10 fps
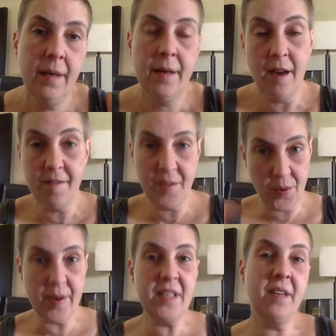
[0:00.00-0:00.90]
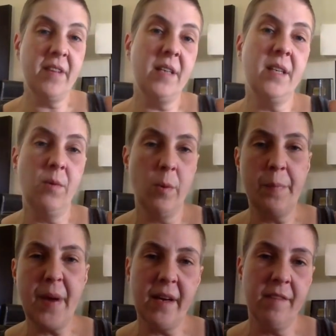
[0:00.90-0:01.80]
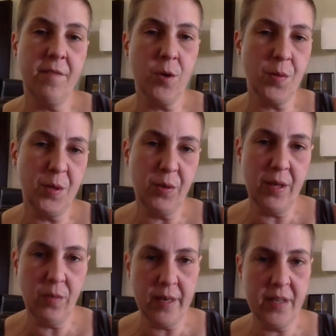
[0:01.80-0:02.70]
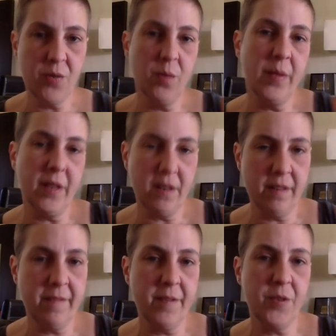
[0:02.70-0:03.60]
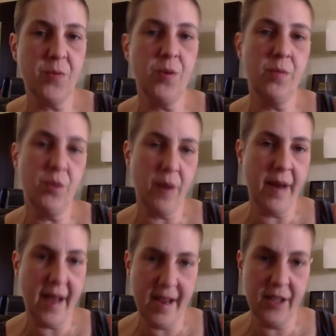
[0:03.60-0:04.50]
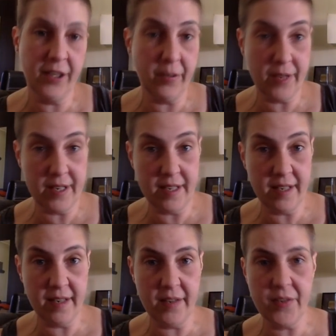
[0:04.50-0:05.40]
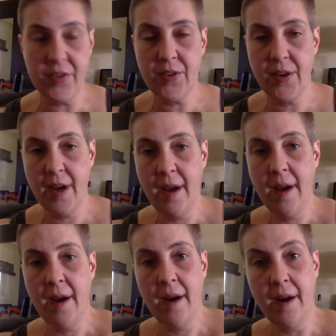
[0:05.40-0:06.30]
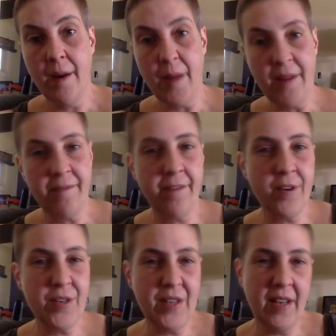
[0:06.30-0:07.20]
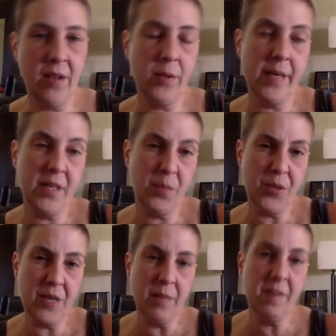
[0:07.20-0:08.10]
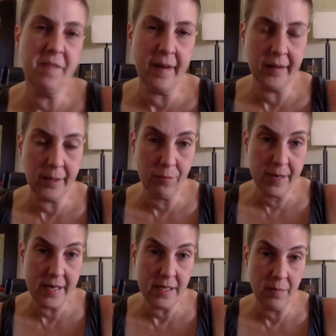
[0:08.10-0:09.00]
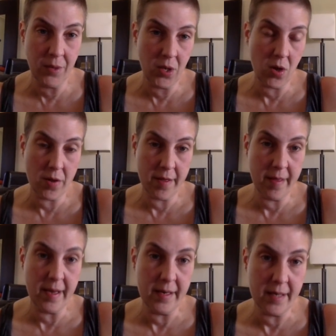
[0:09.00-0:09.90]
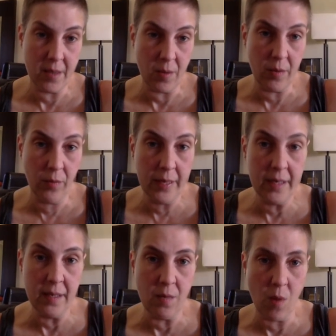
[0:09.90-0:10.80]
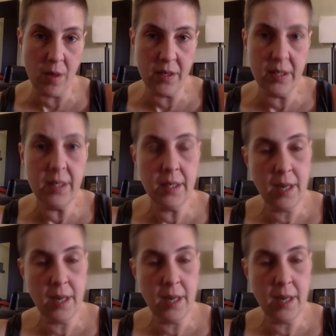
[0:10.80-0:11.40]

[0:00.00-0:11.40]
Now, for the rest of that day, we went back and forth between the witness room and the conference room, trying to hash out the details. At first, Calgary Expo seemed fairly reasonable on the things that we really wanted.